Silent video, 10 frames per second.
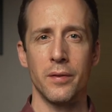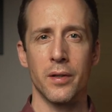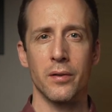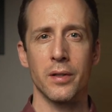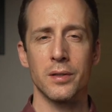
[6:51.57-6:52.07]

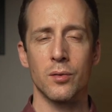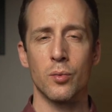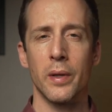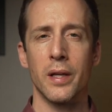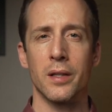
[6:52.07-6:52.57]
there is a
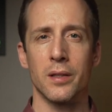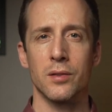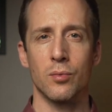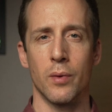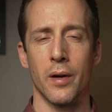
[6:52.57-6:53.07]

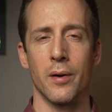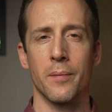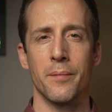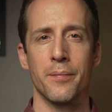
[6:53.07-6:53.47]
weakness where